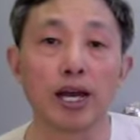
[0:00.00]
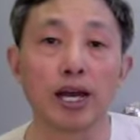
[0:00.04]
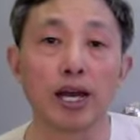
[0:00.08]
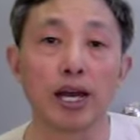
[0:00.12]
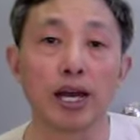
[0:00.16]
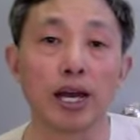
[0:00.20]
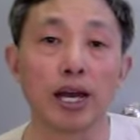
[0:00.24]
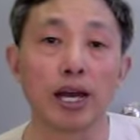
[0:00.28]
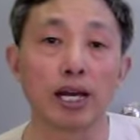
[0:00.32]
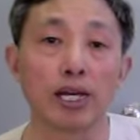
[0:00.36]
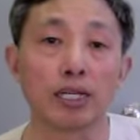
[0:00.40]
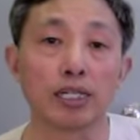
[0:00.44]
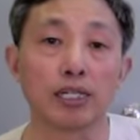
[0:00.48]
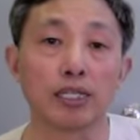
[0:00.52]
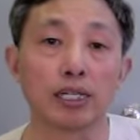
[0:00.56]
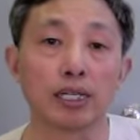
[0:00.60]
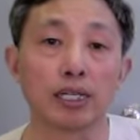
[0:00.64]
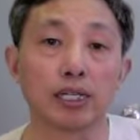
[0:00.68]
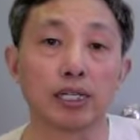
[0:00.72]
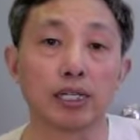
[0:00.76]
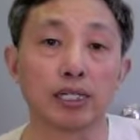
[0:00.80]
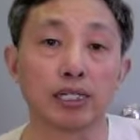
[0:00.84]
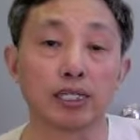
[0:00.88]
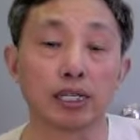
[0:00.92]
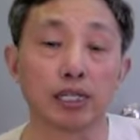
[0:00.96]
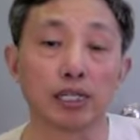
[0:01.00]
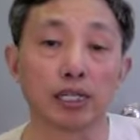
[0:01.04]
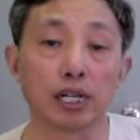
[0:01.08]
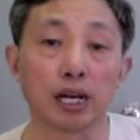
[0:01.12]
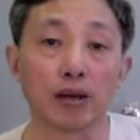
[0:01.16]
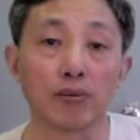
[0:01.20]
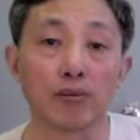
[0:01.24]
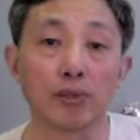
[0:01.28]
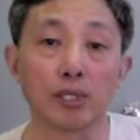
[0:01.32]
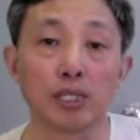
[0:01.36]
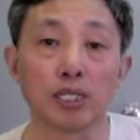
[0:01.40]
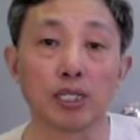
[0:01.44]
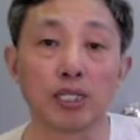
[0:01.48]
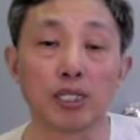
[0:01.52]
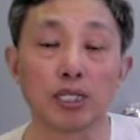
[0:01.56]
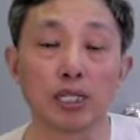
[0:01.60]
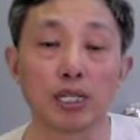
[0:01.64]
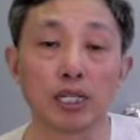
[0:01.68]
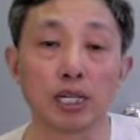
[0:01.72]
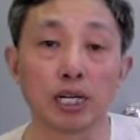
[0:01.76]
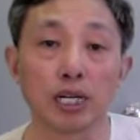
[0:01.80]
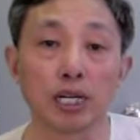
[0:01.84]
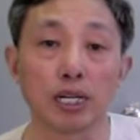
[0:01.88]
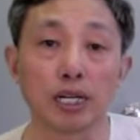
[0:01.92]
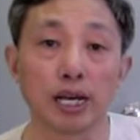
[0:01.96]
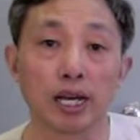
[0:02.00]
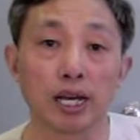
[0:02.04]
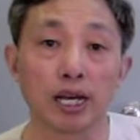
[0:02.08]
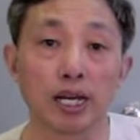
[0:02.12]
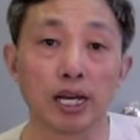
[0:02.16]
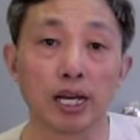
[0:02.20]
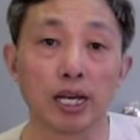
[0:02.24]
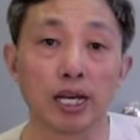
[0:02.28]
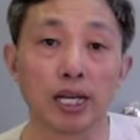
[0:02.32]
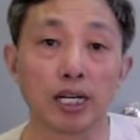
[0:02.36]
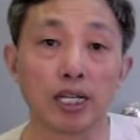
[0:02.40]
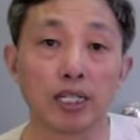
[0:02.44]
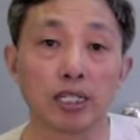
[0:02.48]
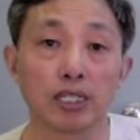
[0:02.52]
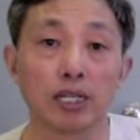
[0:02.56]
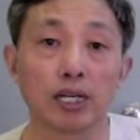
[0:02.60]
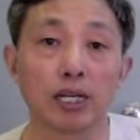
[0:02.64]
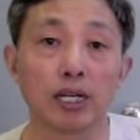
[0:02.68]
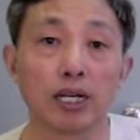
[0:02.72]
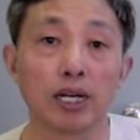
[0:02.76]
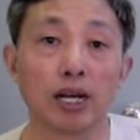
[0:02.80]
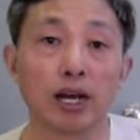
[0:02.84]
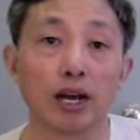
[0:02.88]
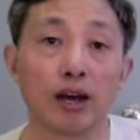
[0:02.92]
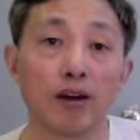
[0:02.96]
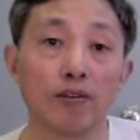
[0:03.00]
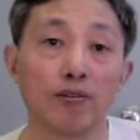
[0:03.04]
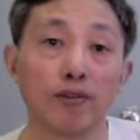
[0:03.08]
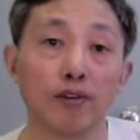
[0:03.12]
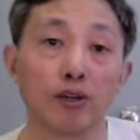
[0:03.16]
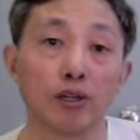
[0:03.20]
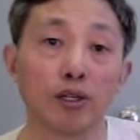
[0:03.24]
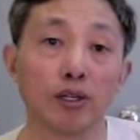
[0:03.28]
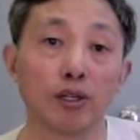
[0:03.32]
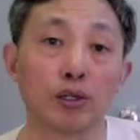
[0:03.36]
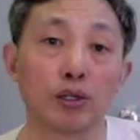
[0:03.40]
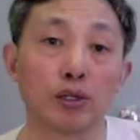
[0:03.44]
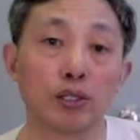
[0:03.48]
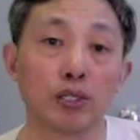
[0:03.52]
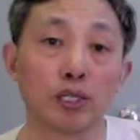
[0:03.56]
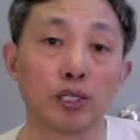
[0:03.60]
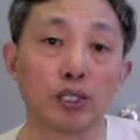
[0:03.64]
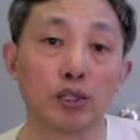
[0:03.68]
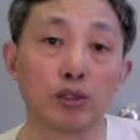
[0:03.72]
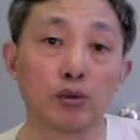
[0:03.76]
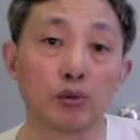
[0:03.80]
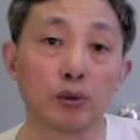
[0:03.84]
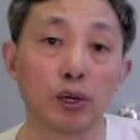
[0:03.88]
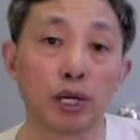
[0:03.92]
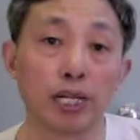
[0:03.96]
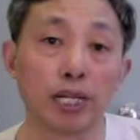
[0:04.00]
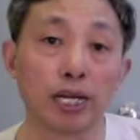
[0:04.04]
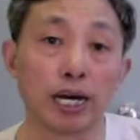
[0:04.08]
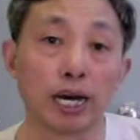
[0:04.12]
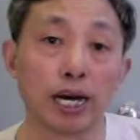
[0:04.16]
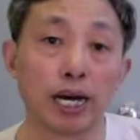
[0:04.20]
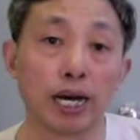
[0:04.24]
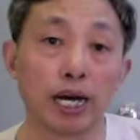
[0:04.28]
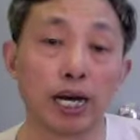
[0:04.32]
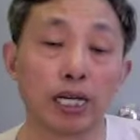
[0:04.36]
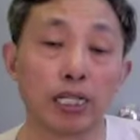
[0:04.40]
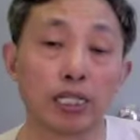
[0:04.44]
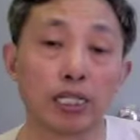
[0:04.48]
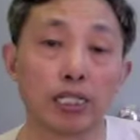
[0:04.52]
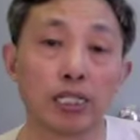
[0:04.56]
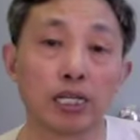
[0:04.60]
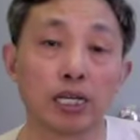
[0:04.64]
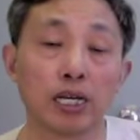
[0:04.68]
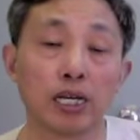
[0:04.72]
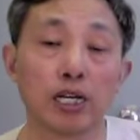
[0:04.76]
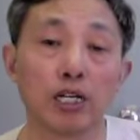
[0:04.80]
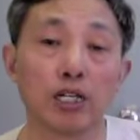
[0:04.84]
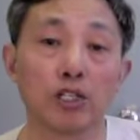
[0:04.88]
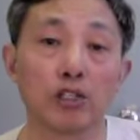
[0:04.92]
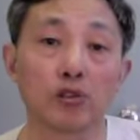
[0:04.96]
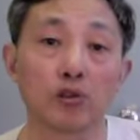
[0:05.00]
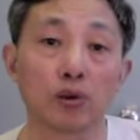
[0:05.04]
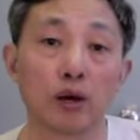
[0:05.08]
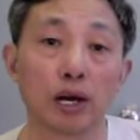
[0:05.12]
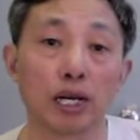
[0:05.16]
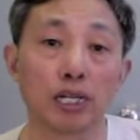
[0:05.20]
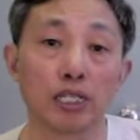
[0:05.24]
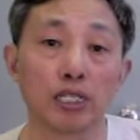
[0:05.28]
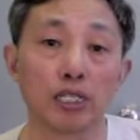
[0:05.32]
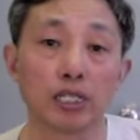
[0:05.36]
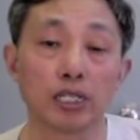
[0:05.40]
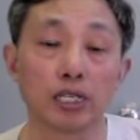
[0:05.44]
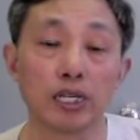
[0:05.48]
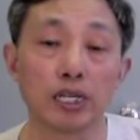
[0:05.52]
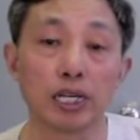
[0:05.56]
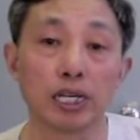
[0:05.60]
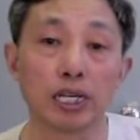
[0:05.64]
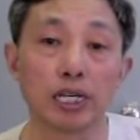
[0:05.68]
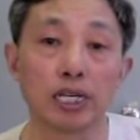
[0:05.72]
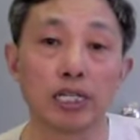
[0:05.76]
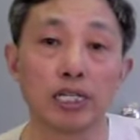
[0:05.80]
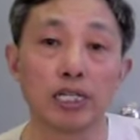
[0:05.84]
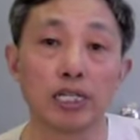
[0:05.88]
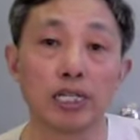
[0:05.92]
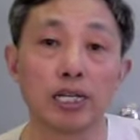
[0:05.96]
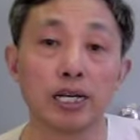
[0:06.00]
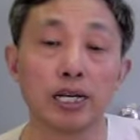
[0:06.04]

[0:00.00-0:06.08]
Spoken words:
and sometimes you easy to get headaches, have red eyes, dry skin,